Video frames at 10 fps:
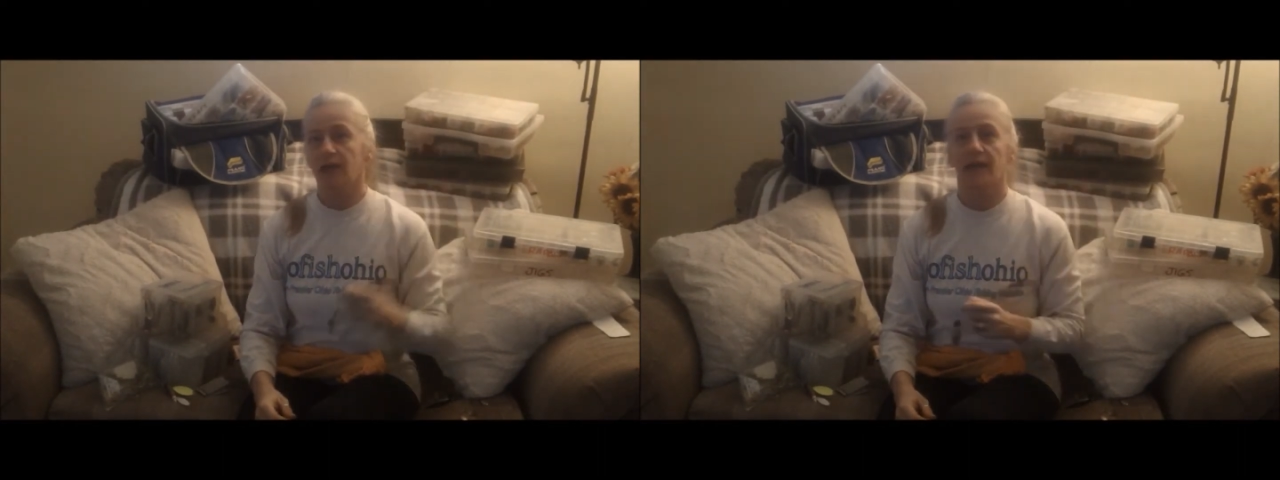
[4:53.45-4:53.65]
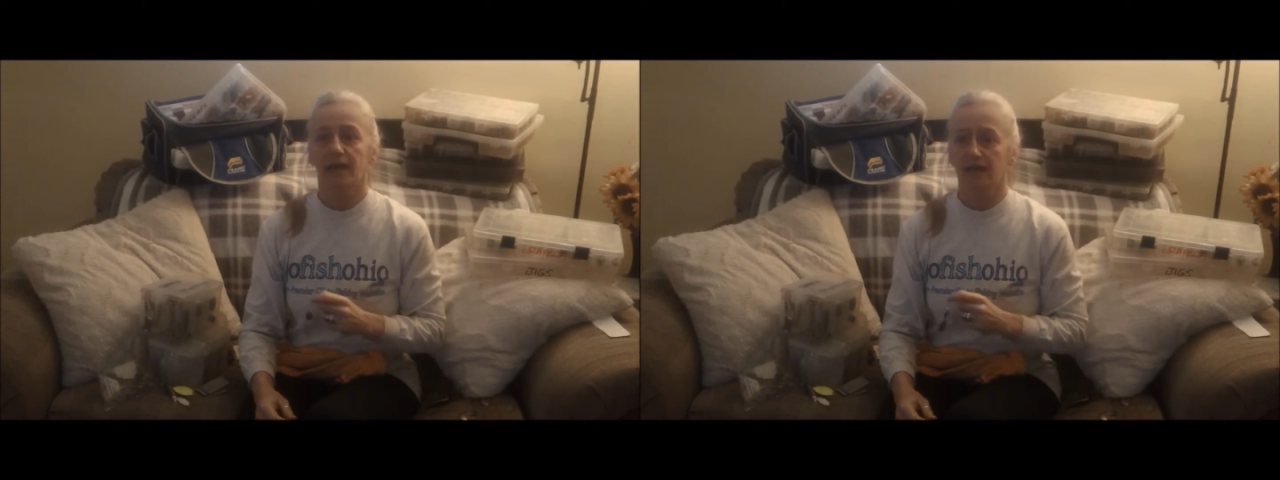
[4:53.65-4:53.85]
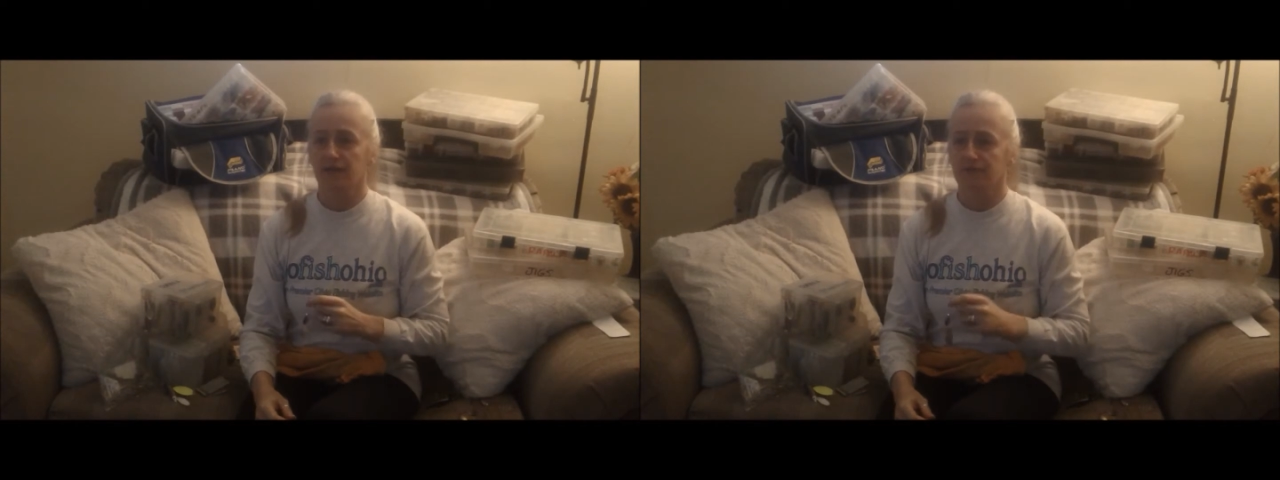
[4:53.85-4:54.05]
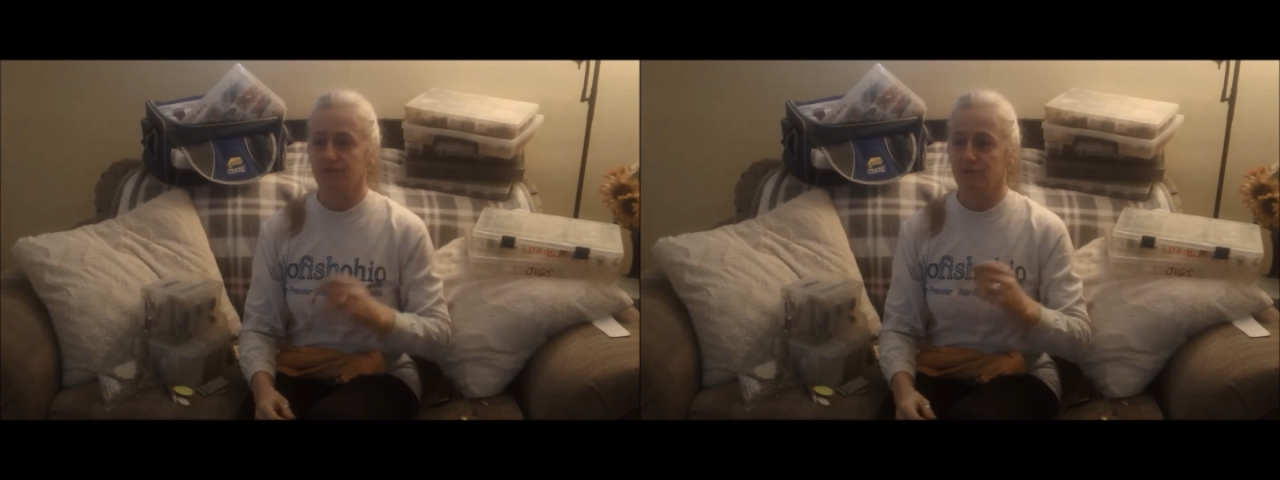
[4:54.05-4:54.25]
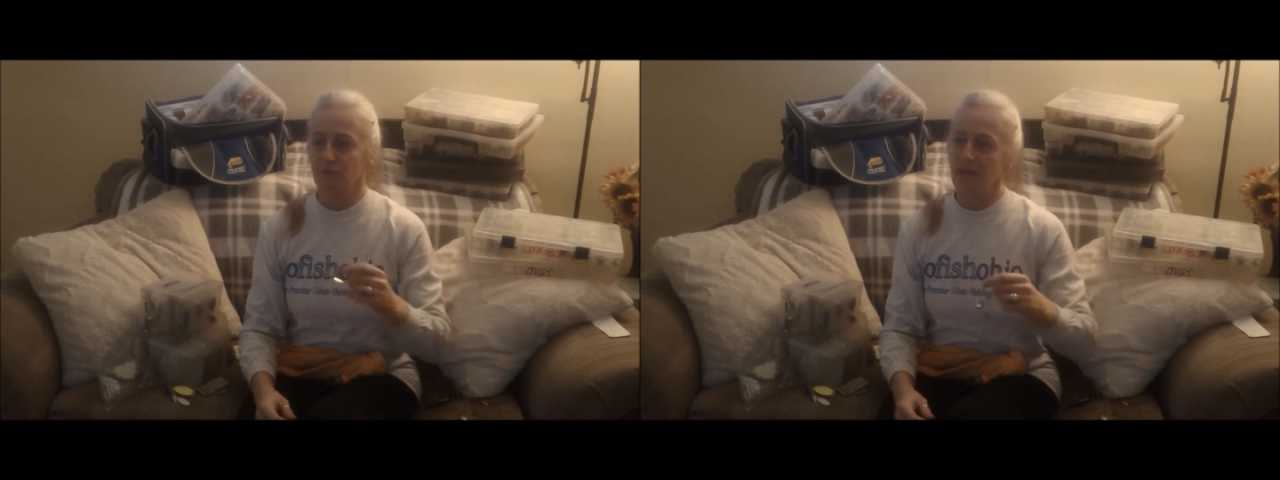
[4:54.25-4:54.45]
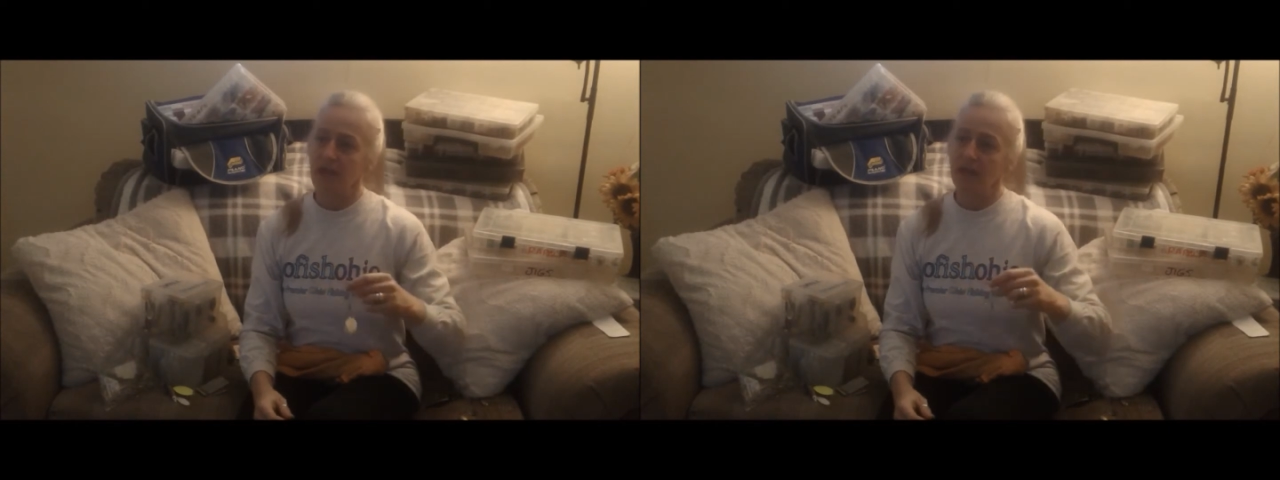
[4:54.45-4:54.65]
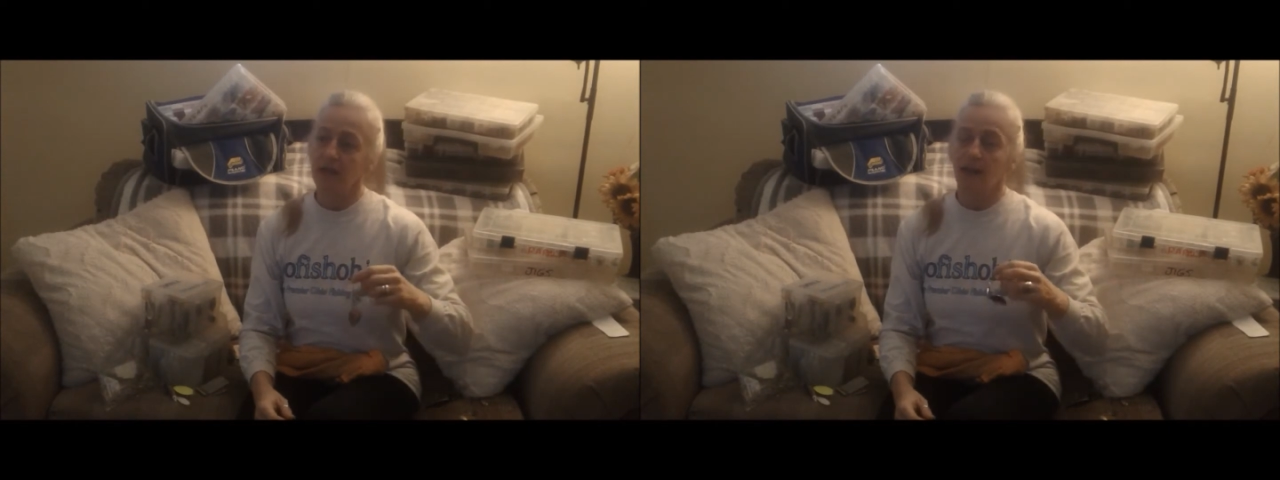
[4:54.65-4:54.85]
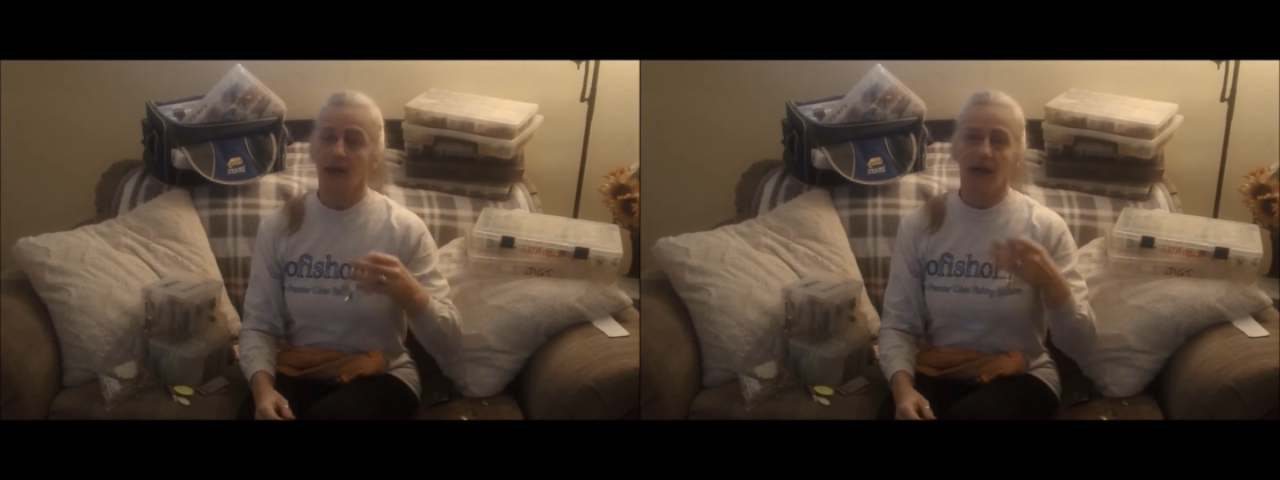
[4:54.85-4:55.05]
And for me,
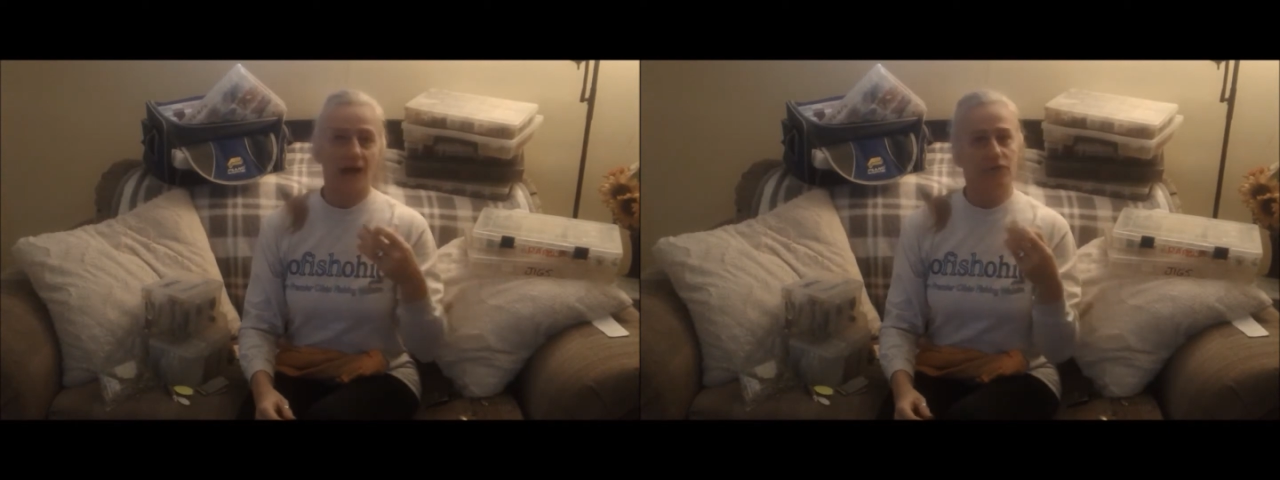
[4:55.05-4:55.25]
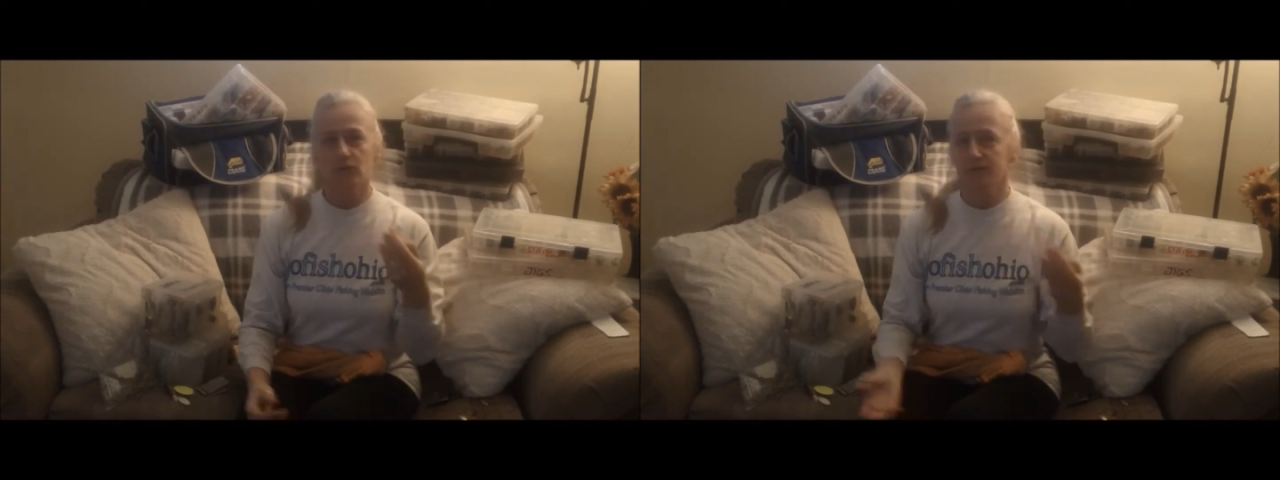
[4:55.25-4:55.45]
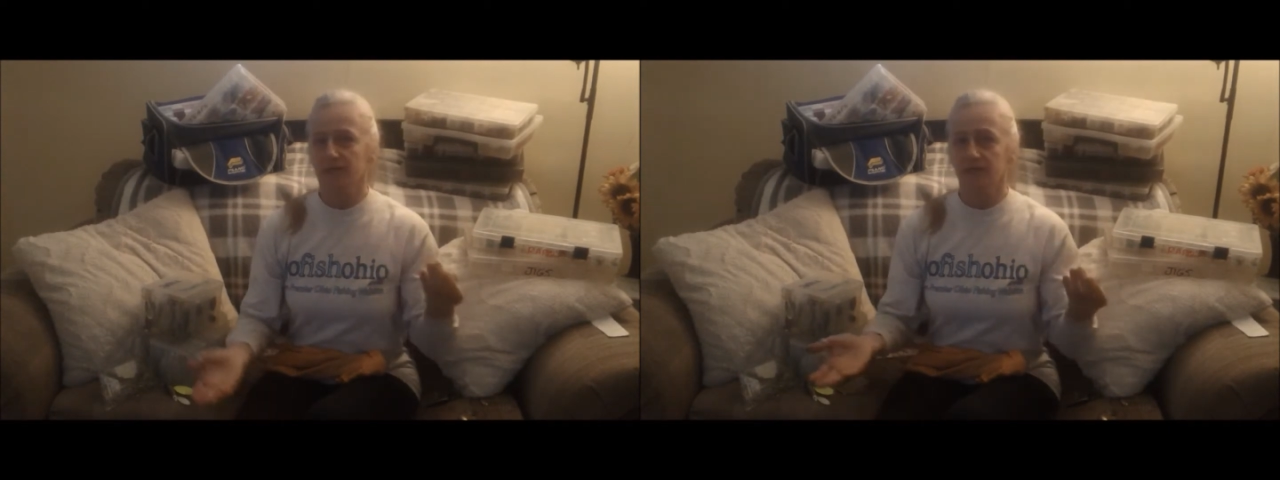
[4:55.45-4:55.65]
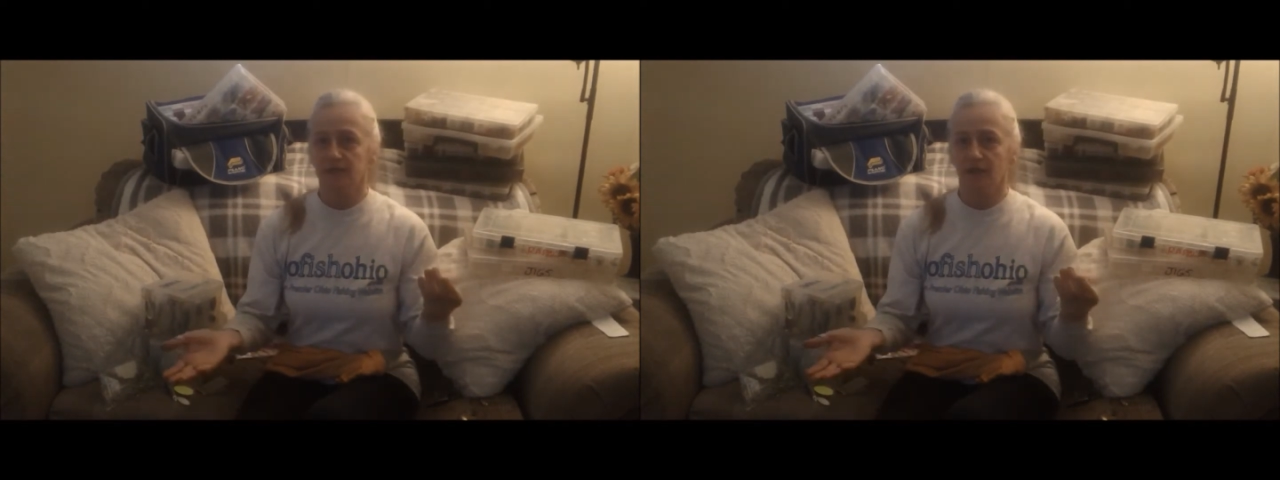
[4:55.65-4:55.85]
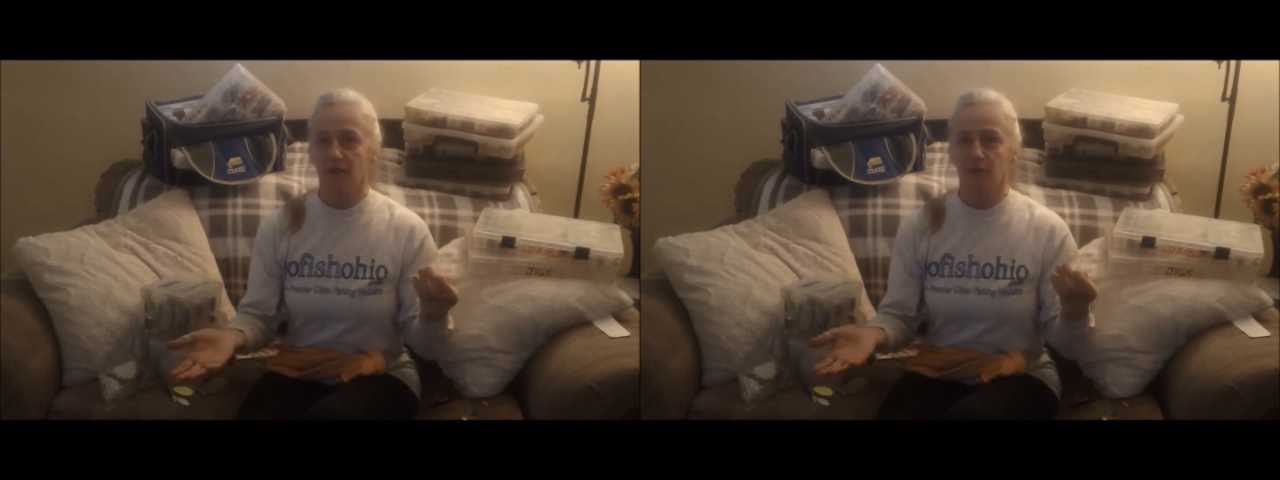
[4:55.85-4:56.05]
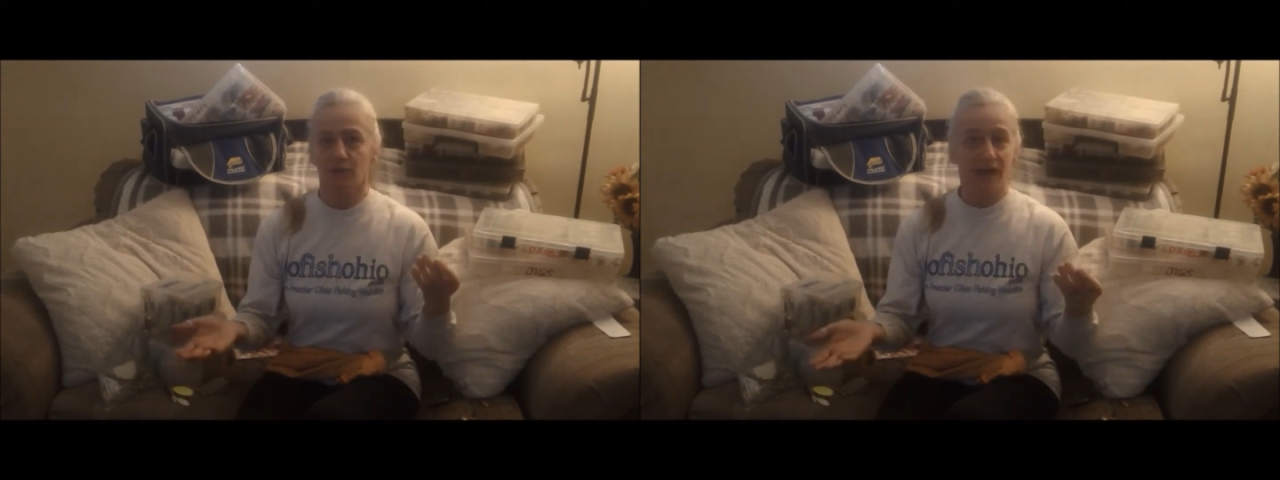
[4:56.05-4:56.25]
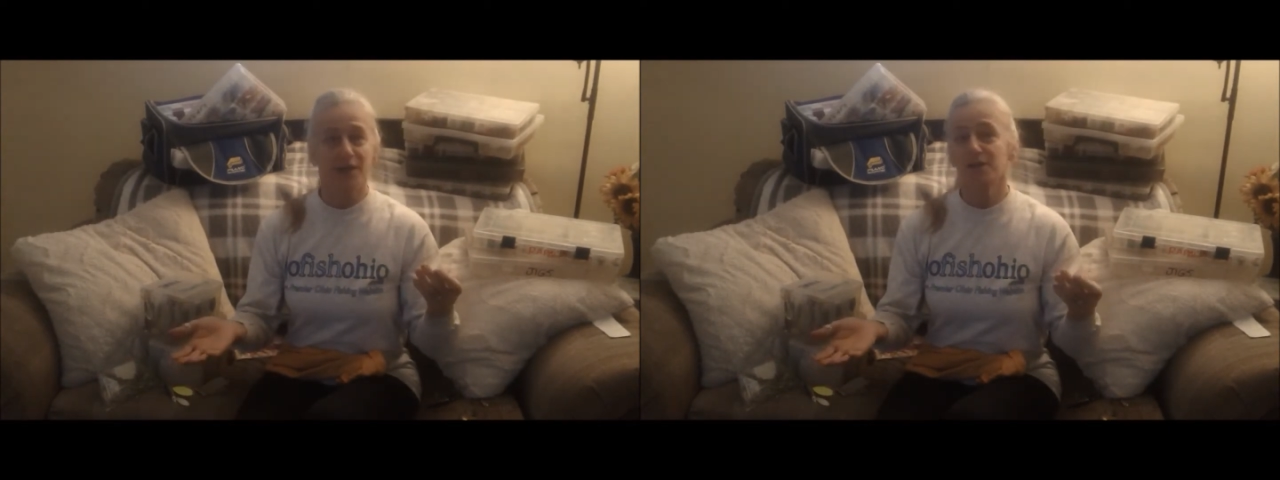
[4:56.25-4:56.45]
I've always liked the color red,